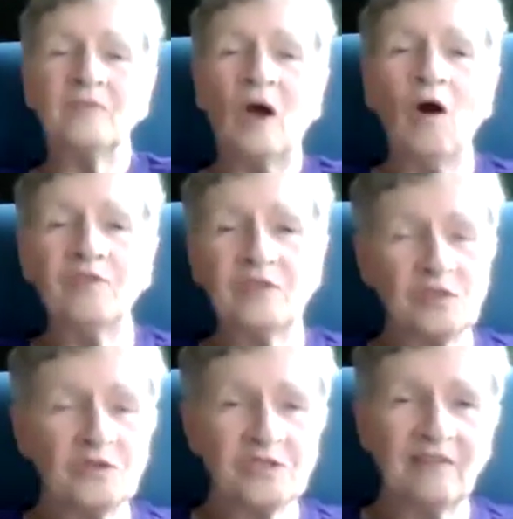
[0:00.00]

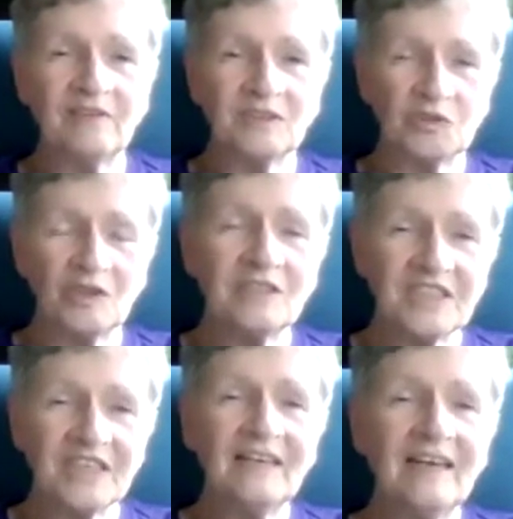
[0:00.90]
Oversoul 7
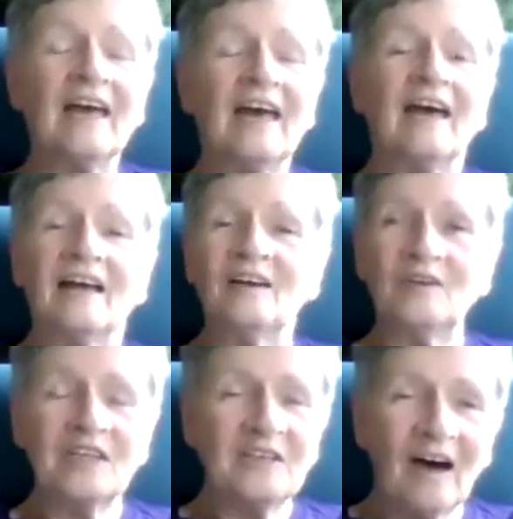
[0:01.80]
trilogy.
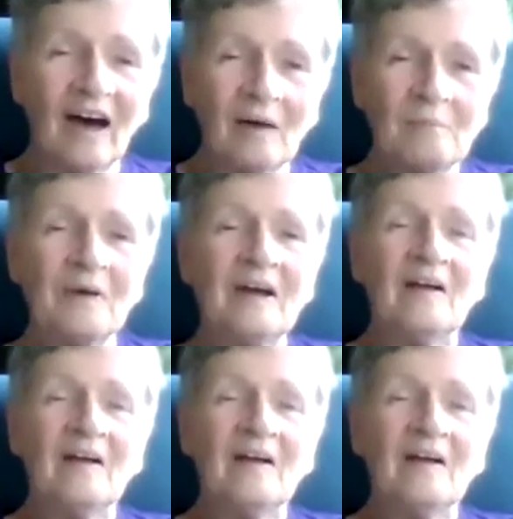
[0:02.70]
Look it up.